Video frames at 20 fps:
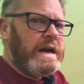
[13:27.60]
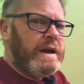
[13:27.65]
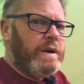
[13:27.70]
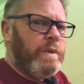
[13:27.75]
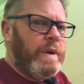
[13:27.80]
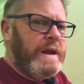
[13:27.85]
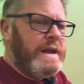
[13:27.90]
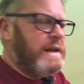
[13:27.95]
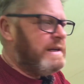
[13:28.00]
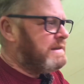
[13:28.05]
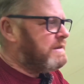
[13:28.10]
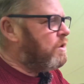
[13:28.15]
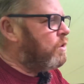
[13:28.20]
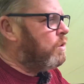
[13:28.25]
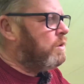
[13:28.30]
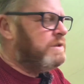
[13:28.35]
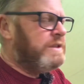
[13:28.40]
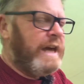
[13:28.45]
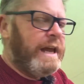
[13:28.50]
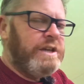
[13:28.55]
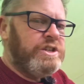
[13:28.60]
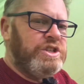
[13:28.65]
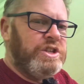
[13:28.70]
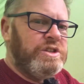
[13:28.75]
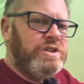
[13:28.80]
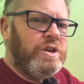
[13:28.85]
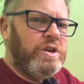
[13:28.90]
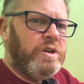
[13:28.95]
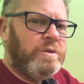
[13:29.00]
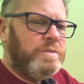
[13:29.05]
When it's all
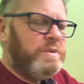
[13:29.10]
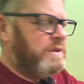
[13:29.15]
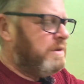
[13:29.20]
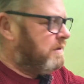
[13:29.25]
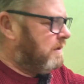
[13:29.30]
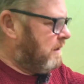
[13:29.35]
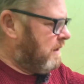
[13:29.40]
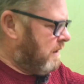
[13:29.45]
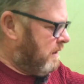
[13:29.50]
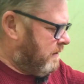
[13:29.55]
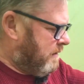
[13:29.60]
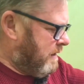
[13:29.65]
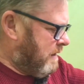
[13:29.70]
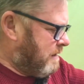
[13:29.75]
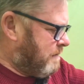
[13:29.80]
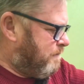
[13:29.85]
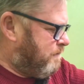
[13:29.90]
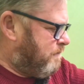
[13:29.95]
tensioned up, this